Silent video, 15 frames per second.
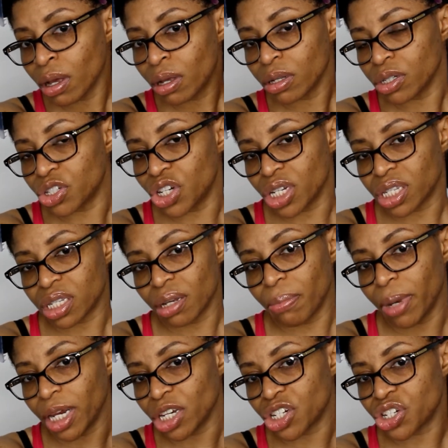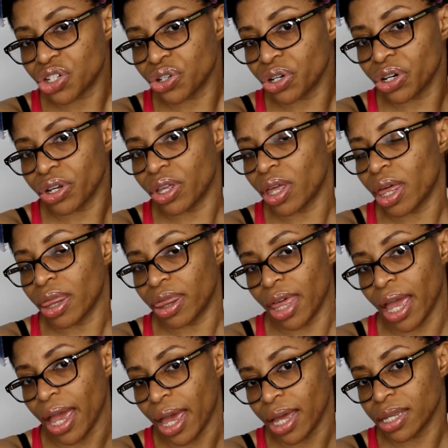just to make sure
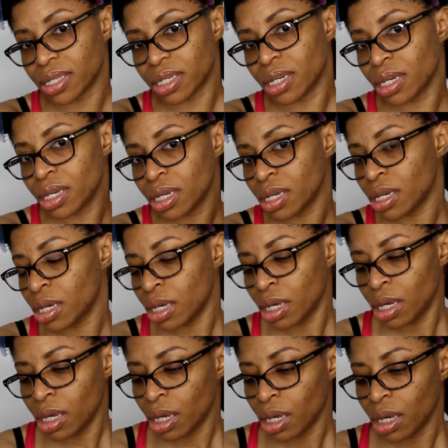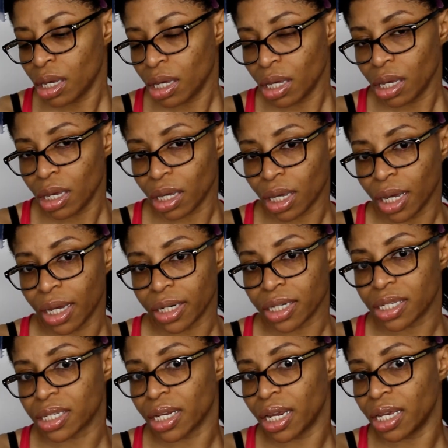that it kind of
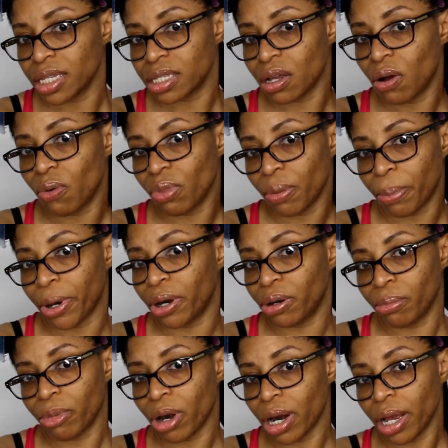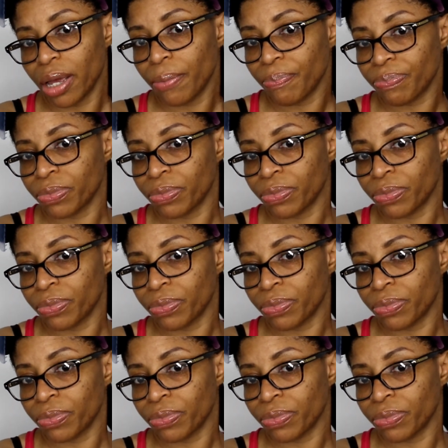stays on the perm rod.